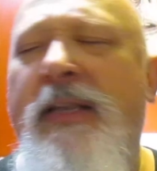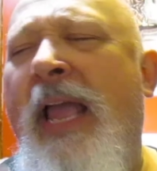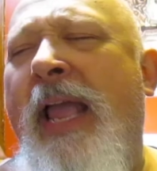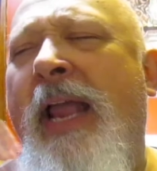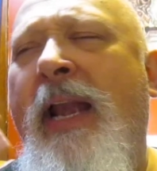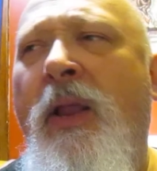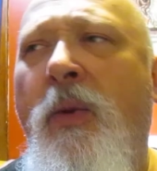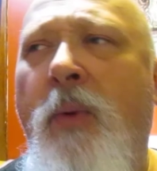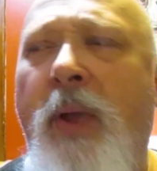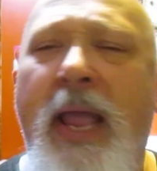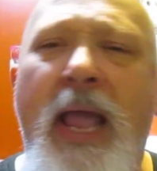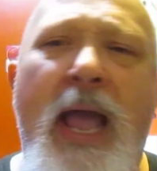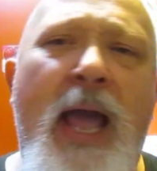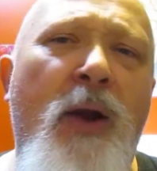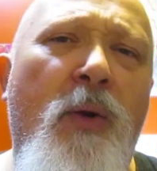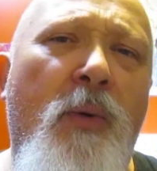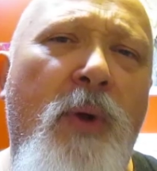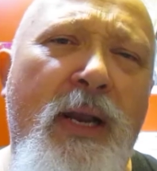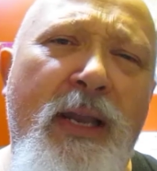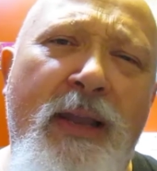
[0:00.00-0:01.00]
Anyway, I
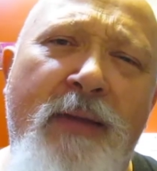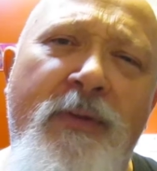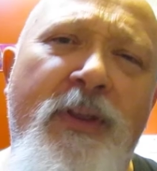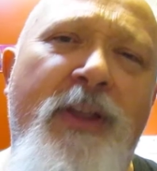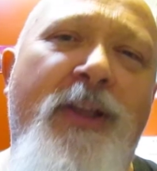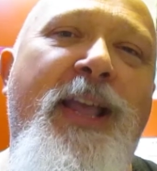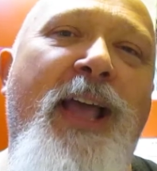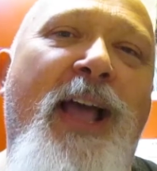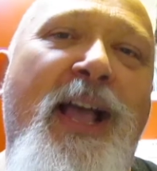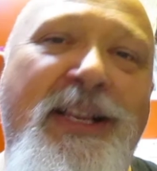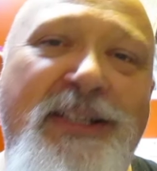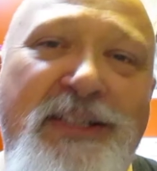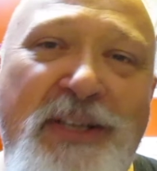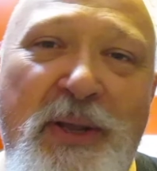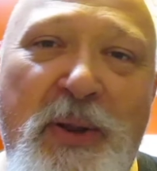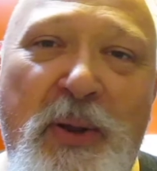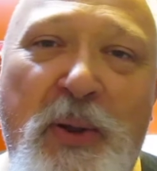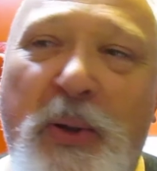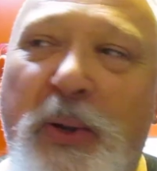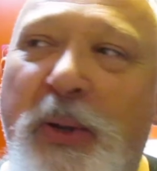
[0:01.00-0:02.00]
don't want to give you guys
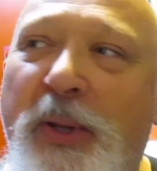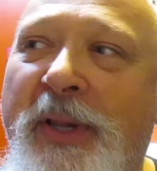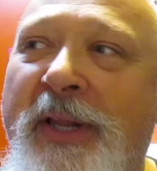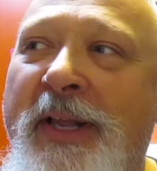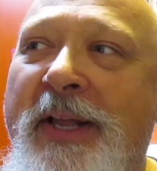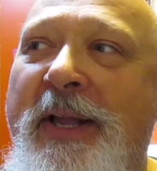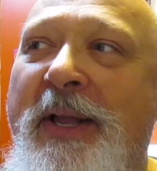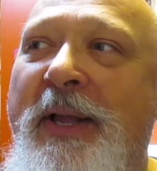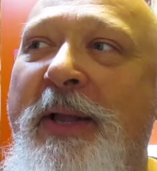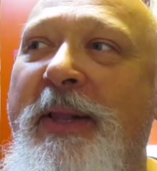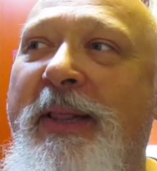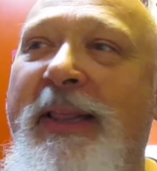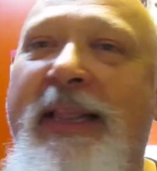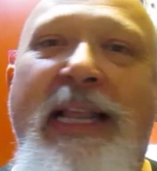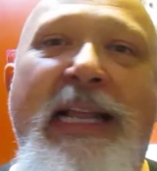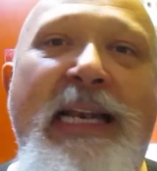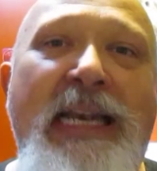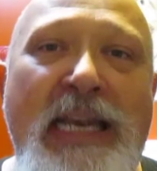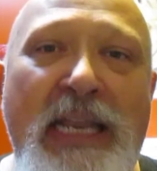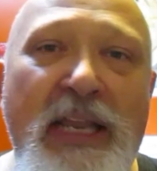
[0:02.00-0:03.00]
a whole
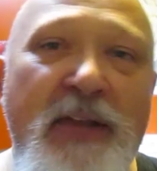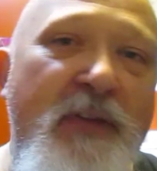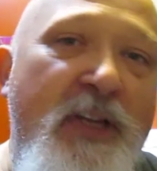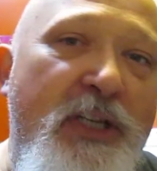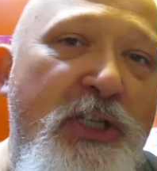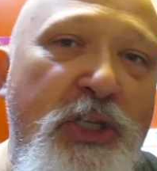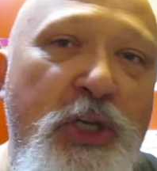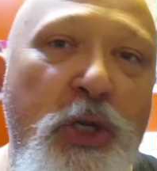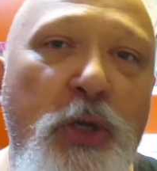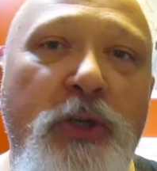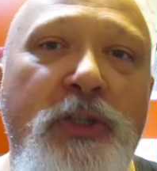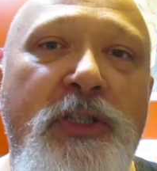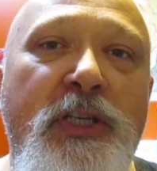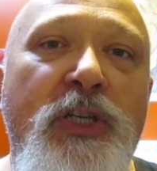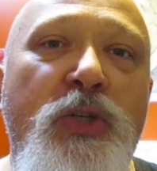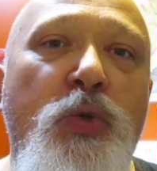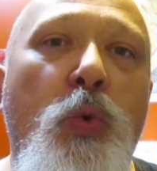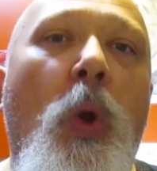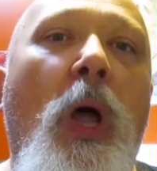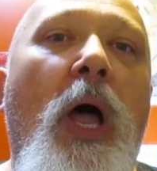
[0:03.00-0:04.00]
litany of
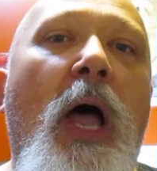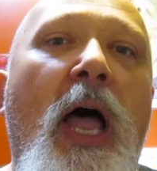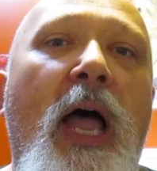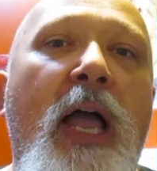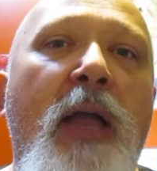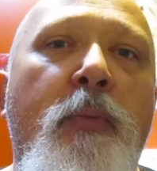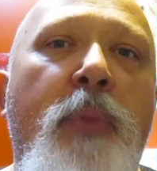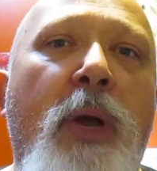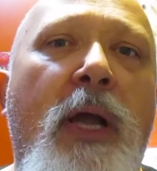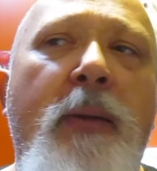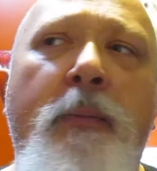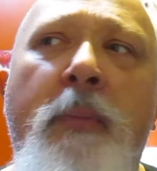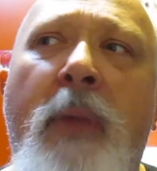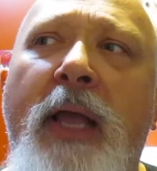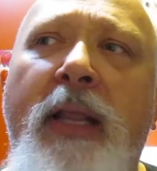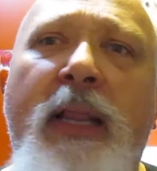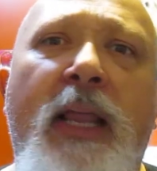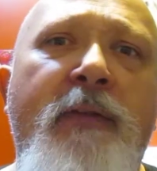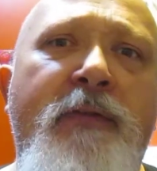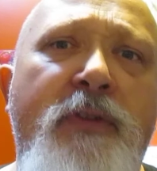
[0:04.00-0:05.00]
excuses why, but
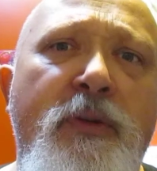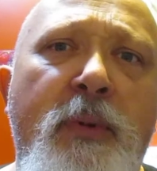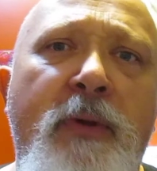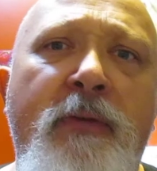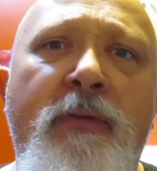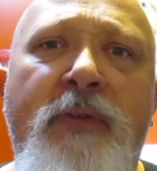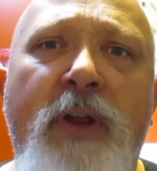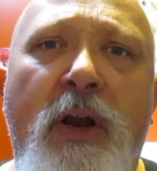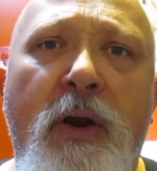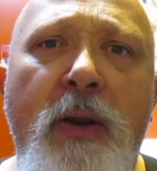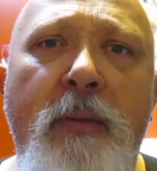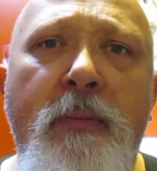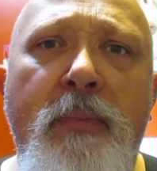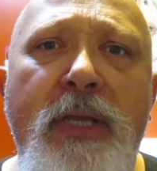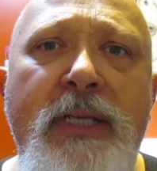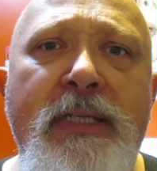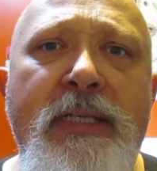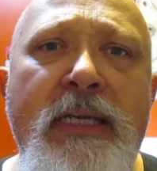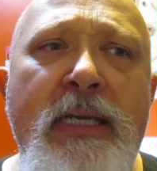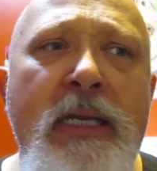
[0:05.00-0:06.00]
my life has been very
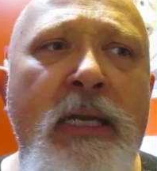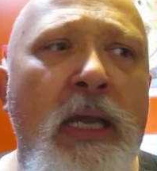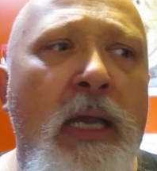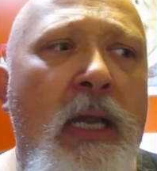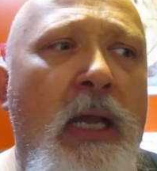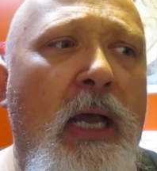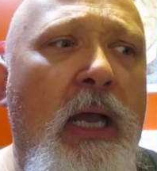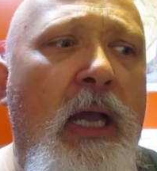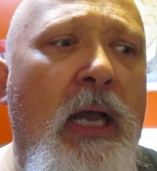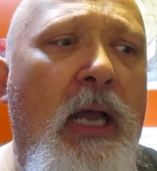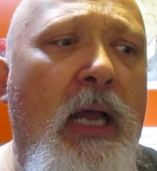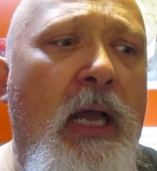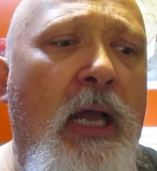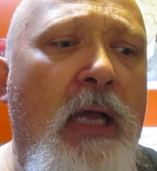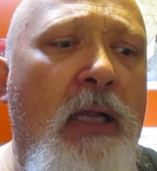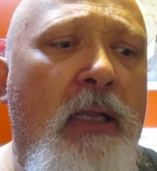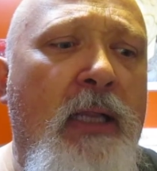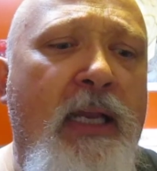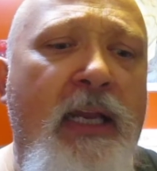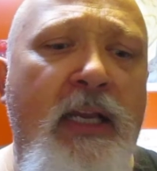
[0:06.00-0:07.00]
busy,
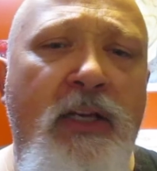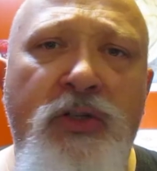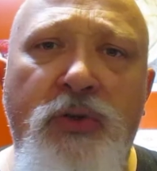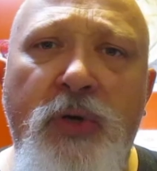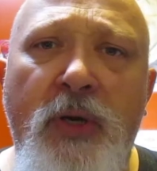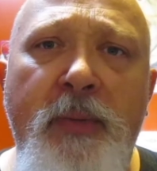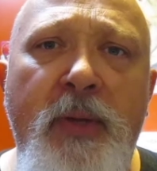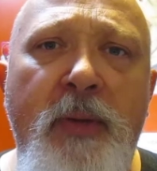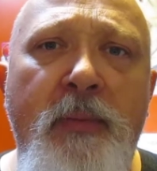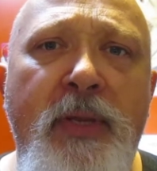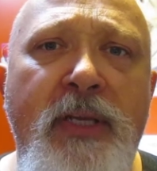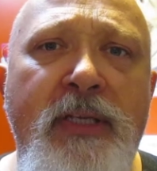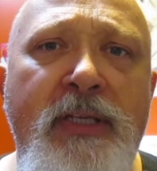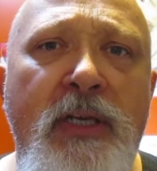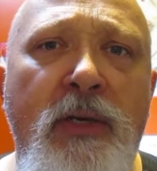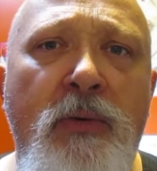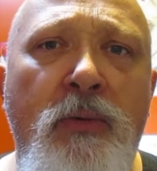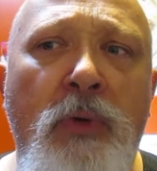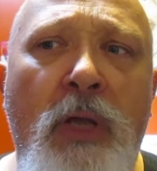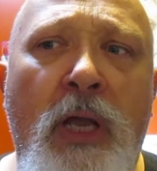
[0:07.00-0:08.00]
extremely
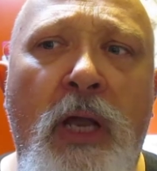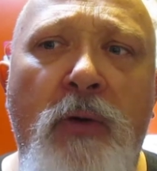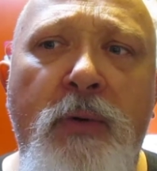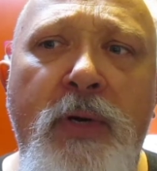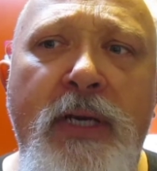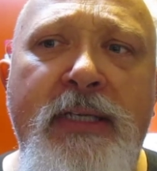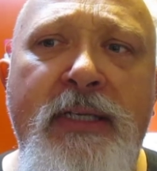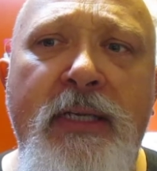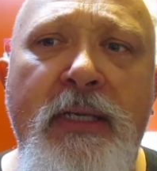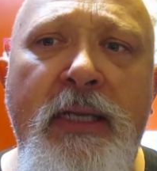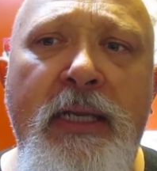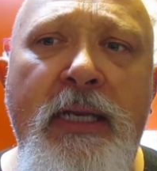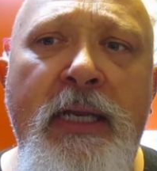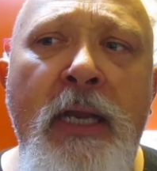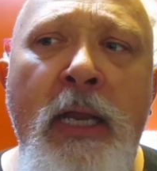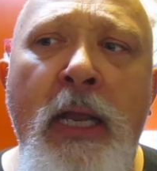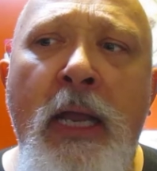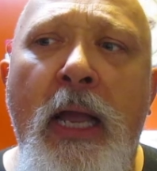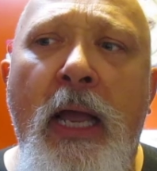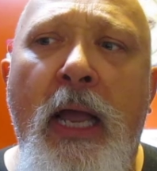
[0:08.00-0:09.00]
busy recently,
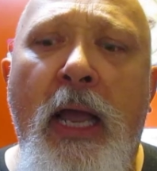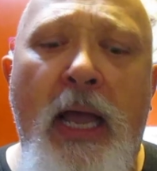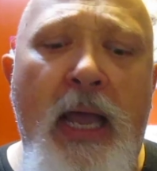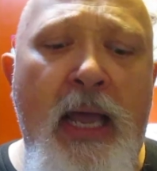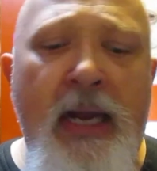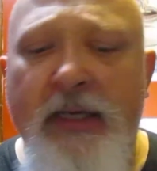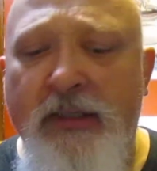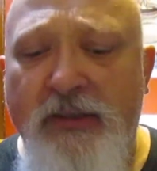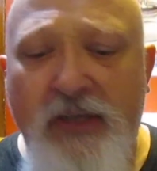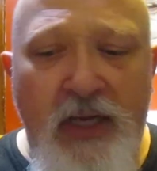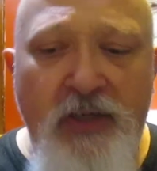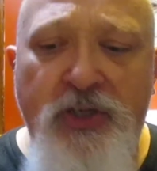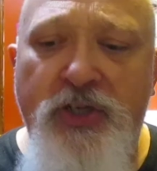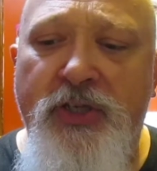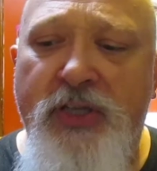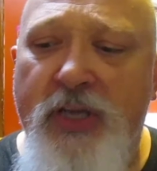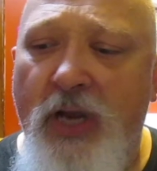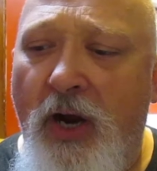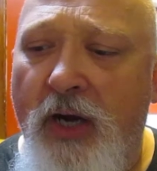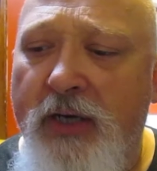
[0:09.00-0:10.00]
and it's not
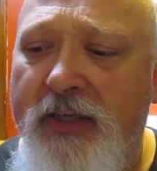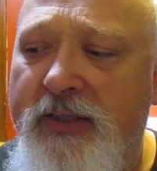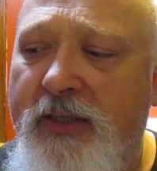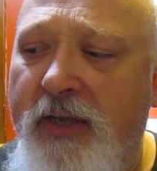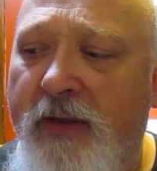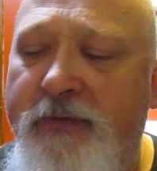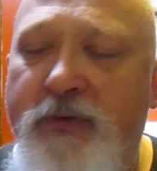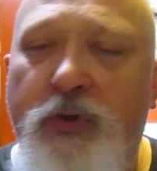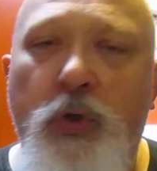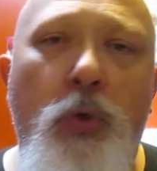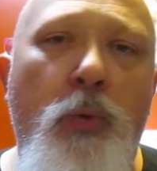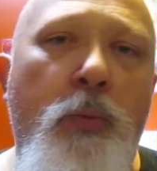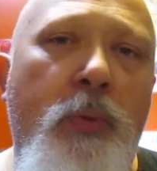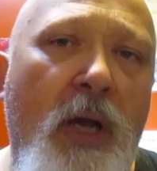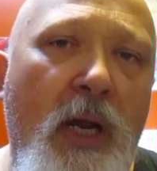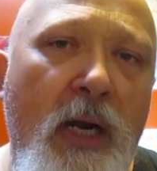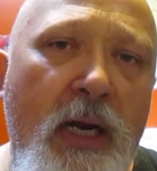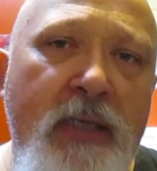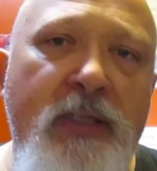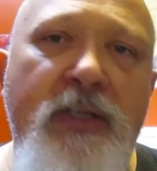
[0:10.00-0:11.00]
just the art stuff too,
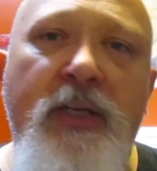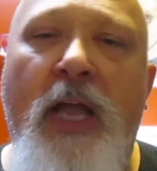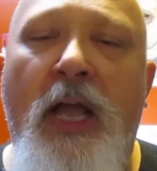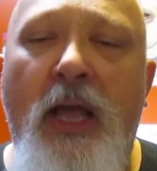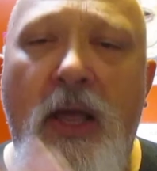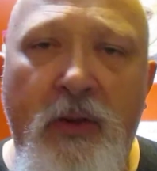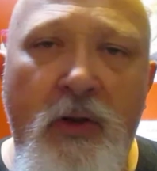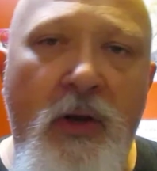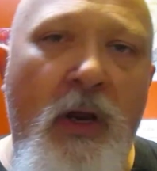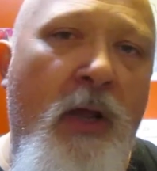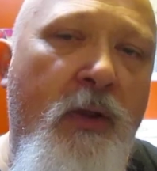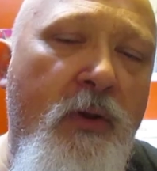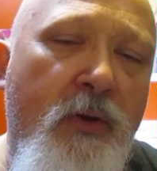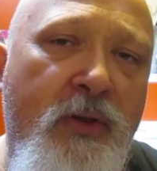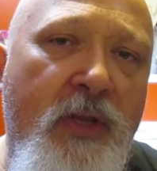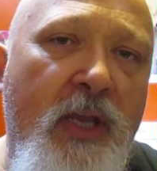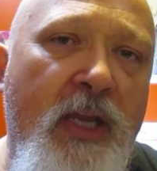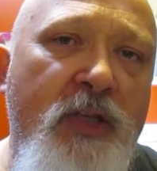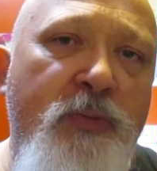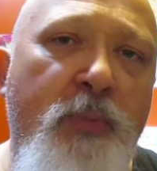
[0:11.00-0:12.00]
but it's other
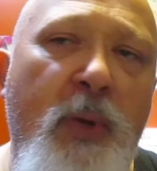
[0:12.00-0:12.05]
things.